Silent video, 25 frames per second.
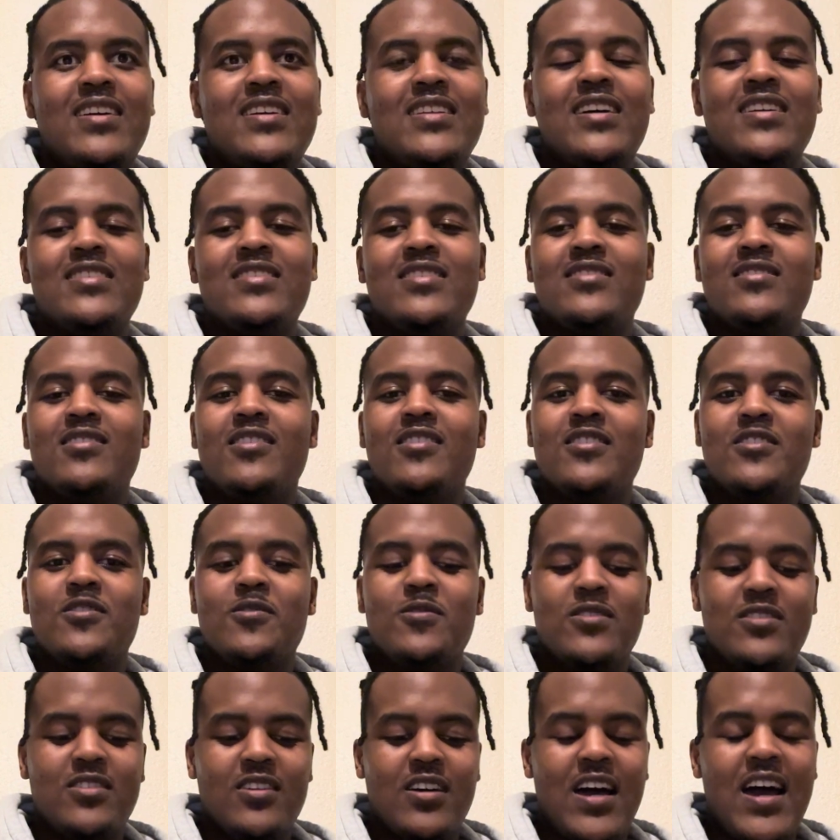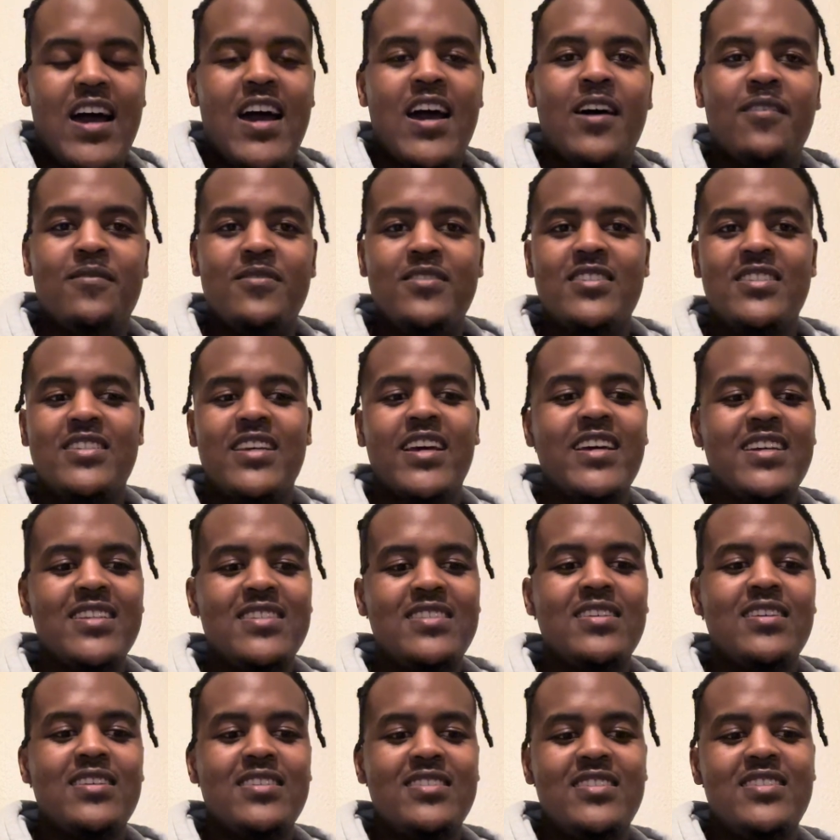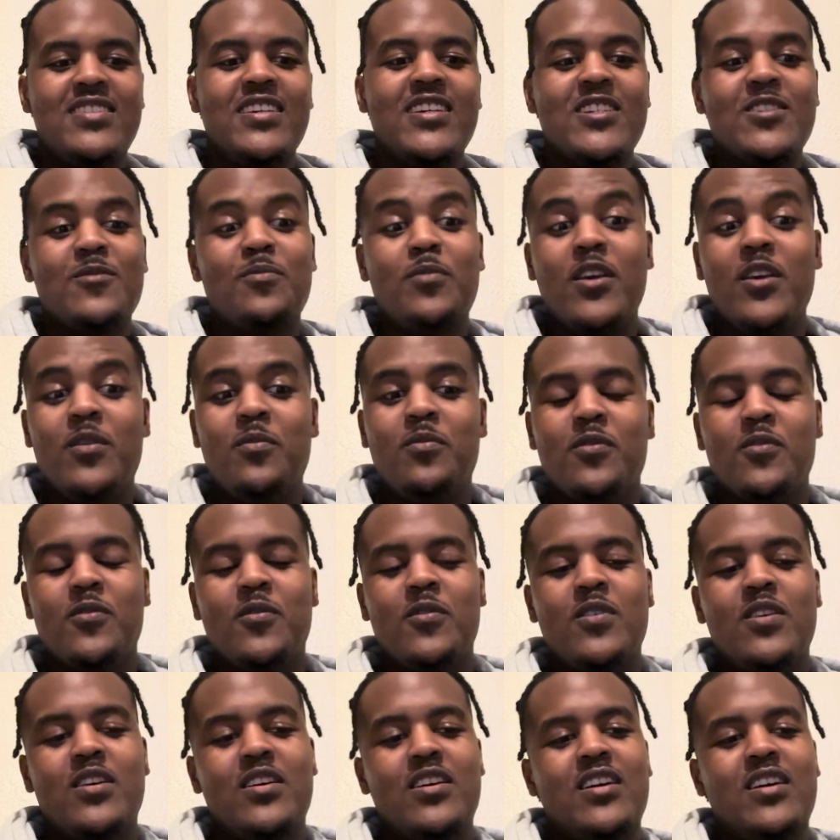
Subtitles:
That's a tongue twister. I have set 6 people.